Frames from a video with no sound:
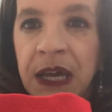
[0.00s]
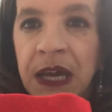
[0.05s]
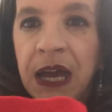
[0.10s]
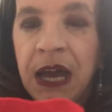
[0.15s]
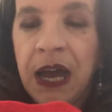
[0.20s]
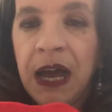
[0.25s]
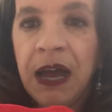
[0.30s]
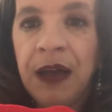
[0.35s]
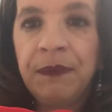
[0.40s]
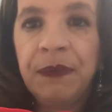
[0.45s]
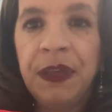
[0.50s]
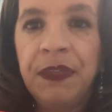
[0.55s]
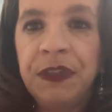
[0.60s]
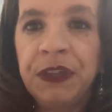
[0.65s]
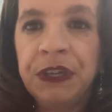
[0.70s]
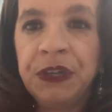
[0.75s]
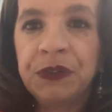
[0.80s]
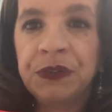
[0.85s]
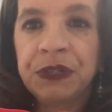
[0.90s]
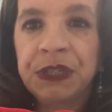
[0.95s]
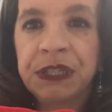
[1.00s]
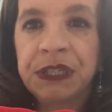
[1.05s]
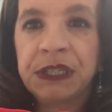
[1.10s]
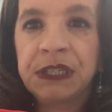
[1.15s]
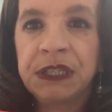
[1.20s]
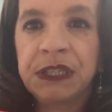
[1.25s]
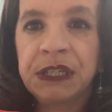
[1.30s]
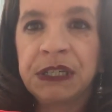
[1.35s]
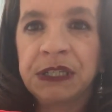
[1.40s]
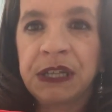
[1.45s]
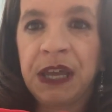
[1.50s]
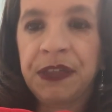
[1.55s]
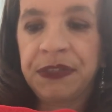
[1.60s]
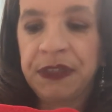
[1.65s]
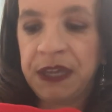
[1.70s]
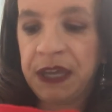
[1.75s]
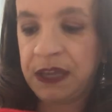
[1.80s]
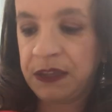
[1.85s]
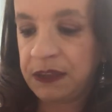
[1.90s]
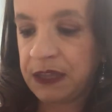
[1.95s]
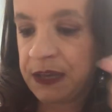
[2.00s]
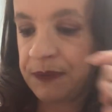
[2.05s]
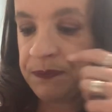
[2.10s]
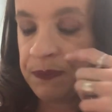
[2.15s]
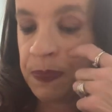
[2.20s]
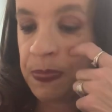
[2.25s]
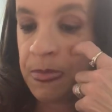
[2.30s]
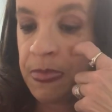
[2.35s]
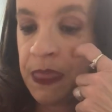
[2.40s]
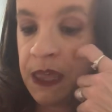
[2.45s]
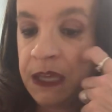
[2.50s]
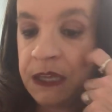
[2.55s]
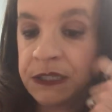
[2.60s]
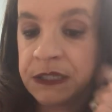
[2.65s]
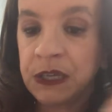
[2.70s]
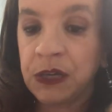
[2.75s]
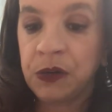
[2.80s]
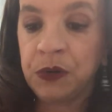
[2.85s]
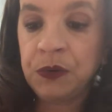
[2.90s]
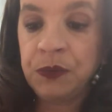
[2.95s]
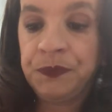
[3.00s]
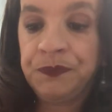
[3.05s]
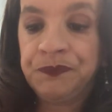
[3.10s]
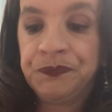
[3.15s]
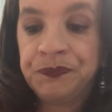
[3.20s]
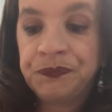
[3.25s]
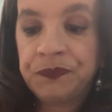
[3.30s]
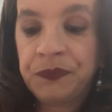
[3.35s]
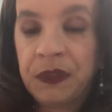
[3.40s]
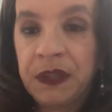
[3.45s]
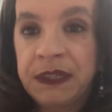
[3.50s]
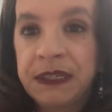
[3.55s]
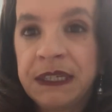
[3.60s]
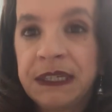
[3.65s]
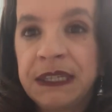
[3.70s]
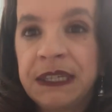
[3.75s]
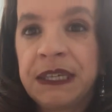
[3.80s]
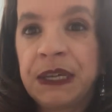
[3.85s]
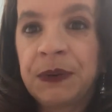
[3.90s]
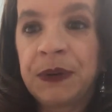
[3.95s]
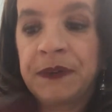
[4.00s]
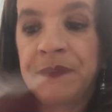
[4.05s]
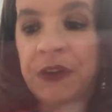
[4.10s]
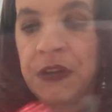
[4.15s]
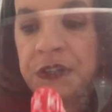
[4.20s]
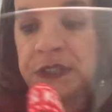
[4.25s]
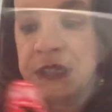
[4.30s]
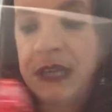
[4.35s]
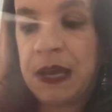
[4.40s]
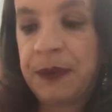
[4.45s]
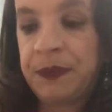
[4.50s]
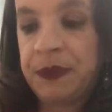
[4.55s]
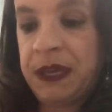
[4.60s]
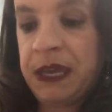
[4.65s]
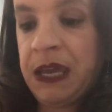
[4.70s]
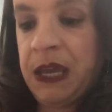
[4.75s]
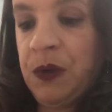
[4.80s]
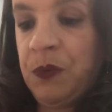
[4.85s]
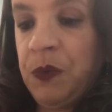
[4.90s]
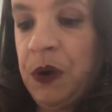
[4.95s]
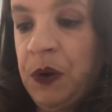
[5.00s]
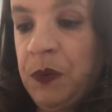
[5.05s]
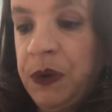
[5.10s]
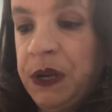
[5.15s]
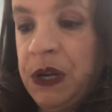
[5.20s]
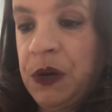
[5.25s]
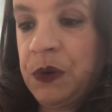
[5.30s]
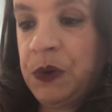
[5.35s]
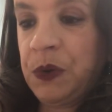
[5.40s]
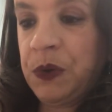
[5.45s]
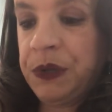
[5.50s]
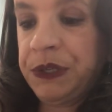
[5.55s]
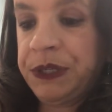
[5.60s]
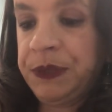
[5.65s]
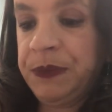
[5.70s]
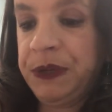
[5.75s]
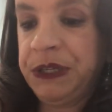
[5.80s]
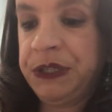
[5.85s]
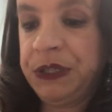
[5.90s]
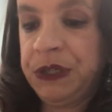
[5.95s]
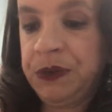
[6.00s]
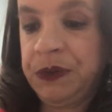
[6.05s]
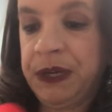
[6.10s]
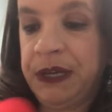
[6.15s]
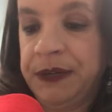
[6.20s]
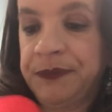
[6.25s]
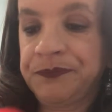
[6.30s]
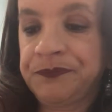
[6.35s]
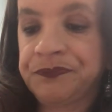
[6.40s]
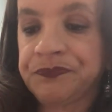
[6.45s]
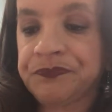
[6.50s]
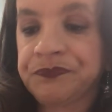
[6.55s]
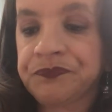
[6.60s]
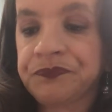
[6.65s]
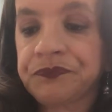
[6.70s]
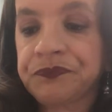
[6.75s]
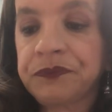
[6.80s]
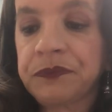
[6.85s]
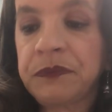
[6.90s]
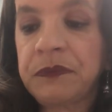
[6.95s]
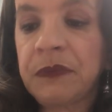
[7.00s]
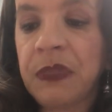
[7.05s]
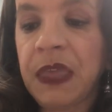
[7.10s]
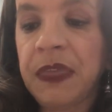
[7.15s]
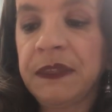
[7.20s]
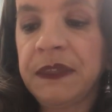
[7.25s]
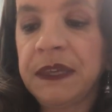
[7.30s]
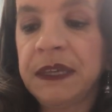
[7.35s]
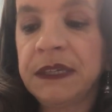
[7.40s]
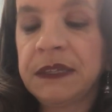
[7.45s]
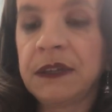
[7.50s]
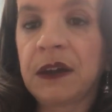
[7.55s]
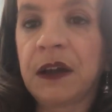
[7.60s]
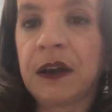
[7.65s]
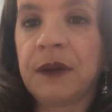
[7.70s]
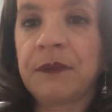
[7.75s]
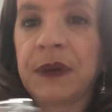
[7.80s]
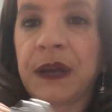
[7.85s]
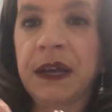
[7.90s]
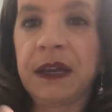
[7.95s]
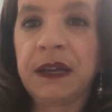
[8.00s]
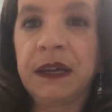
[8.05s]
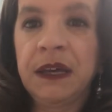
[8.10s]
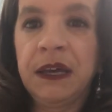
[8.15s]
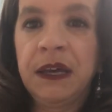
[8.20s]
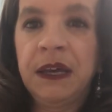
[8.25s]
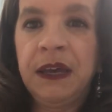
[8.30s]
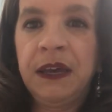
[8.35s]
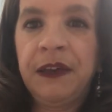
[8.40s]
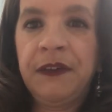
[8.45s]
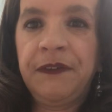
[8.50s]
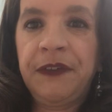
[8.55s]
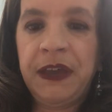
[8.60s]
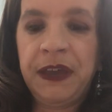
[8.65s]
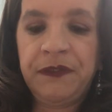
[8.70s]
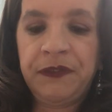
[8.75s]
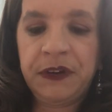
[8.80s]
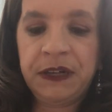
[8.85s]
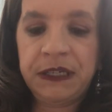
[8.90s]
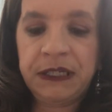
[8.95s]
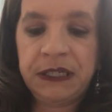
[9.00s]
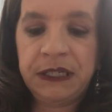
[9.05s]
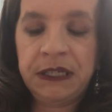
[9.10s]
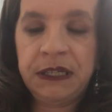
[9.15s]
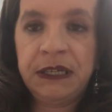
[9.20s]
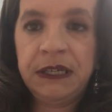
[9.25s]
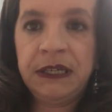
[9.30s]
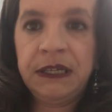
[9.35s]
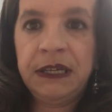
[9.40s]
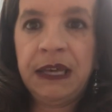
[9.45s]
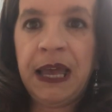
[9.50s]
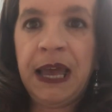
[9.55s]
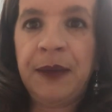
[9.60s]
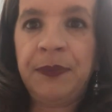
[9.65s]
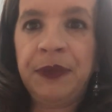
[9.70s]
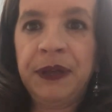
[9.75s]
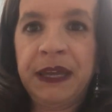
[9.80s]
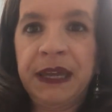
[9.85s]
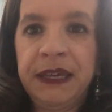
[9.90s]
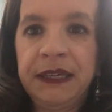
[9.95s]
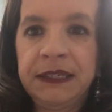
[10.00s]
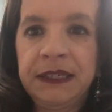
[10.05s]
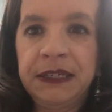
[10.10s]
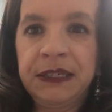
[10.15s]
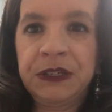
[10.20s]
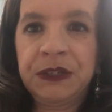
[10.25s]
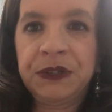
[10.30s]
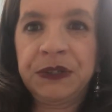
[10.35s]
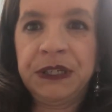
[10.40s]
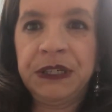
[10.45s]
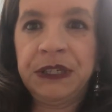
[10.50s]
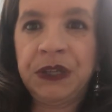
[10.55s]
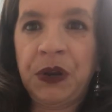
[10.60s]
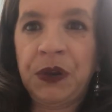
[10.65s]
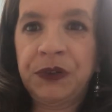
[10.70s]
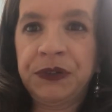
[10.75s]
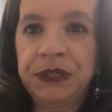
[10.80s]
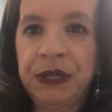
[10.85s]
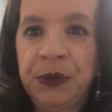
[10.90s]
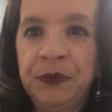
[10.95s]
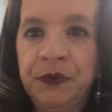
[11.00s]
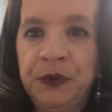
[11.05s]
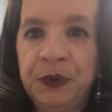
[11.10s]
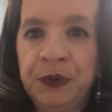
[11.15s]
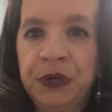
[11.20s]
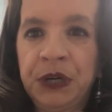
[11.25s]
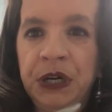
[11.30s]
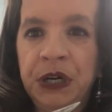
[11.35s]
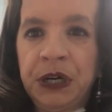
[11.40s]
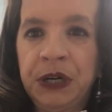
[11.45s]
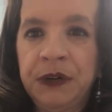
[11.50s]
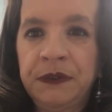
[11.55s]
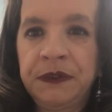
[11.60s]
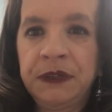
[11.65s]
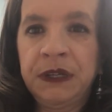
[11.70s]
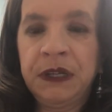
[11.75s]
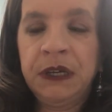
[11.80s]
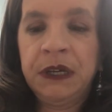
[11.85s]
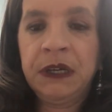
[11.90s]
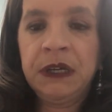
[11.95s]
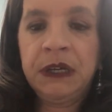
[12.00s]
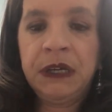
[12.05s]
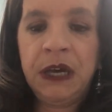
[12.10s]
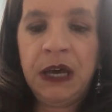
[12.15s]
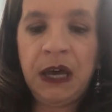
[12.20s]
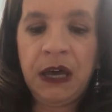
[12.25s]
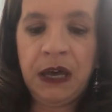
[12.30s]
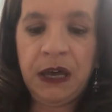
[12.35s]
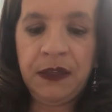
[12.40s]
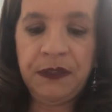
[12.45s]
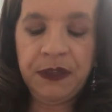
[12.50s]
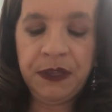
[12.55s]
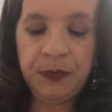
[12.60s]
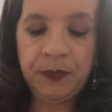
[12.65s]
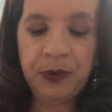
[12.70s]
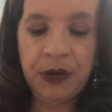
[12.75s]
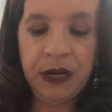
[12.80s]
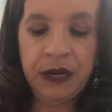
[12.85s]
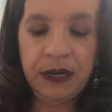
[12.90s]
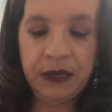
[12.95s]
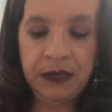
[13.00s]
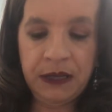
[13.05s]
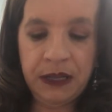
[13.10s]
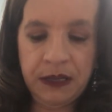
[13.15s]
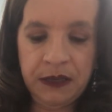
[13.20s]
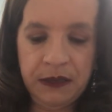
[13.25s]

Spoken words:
And then you'll just stitch out the outline. So since it's a reverse applique, what we are going to be doing, these are my favorite applique scissors. These are double curved. This brand,